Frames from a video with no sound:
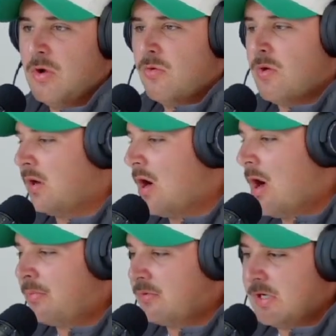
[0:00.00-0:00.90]
running
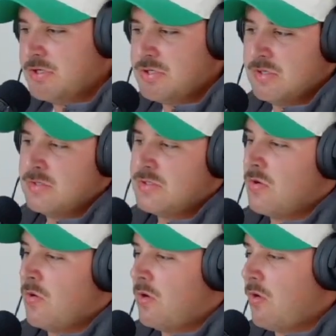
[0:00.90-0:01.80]
operations
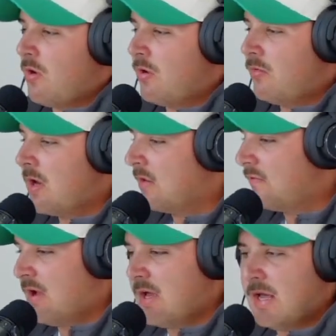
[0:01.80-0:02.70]
or running
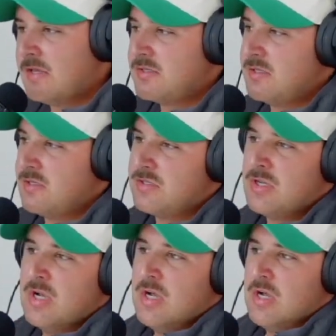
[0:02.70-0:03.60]
finances,
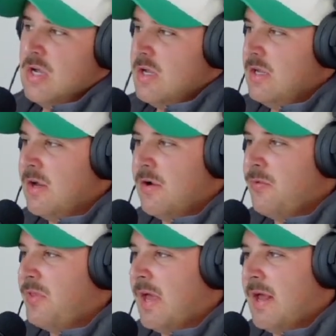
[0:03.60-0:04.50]

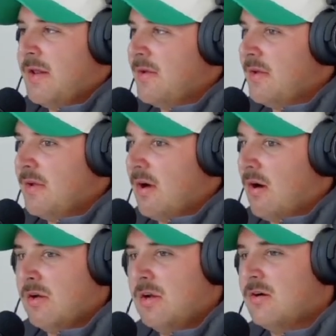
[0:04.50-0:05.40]
that
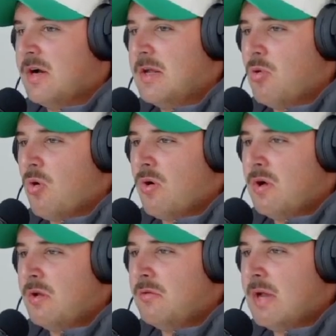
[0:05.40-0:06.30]
aren't here anymore.
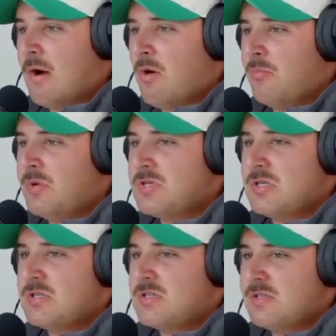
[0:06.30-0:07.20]
And now our
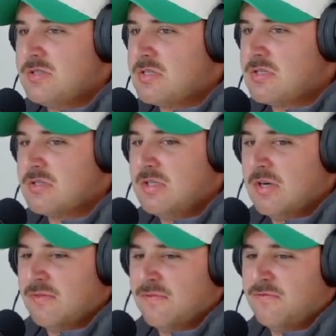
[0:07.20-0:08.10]
business is,
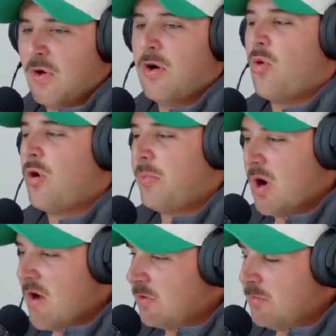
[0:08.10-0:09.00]
far more
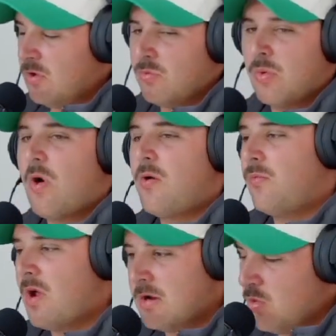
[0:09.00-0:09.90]
profitable. We're
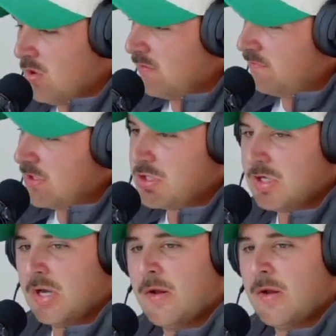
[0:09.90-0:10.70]
running more efficient.